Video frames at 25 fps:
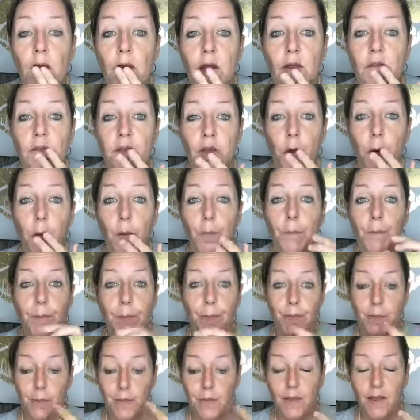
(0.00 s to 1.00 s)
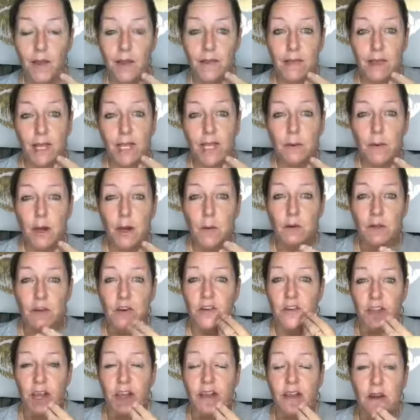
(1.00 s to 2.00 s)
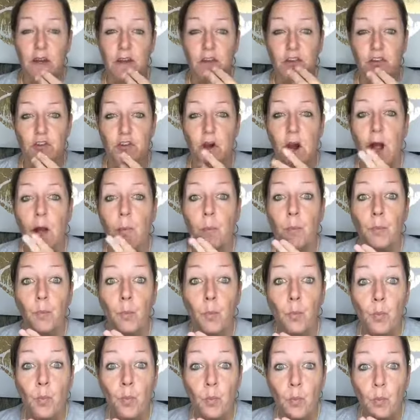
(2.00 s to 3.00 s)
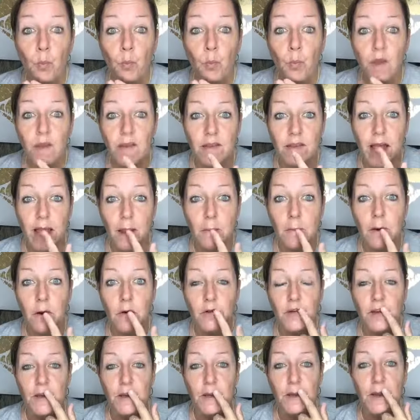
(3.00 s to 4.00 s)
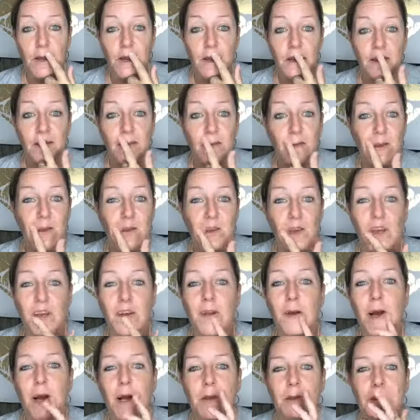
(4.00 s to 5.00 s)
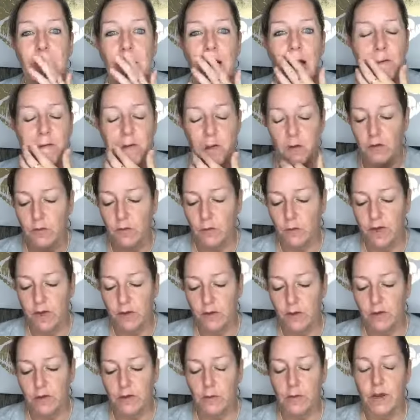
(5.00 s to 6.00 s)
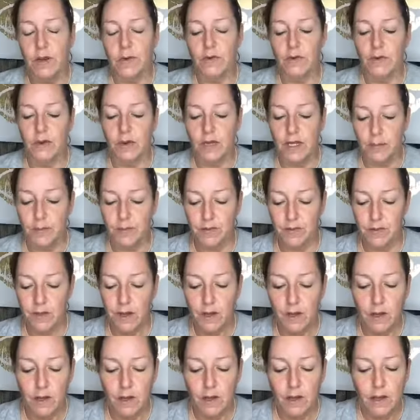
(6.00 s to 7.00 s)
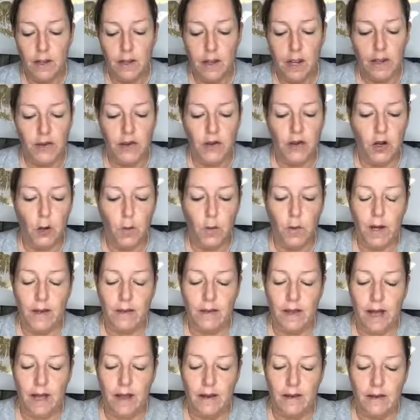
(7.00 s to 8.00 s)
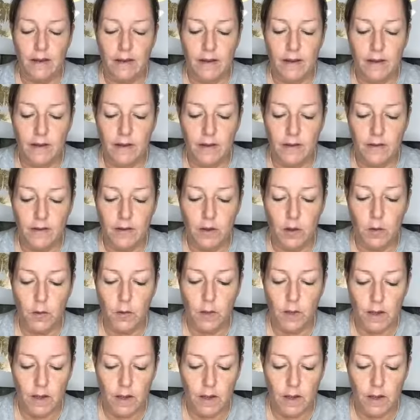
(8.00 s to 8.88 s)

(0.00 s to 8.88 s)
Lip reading: So think about when you're sucking on a straw. Same motion, and it's going to cause you to have those wrinkles around your lips, and you don't want that. So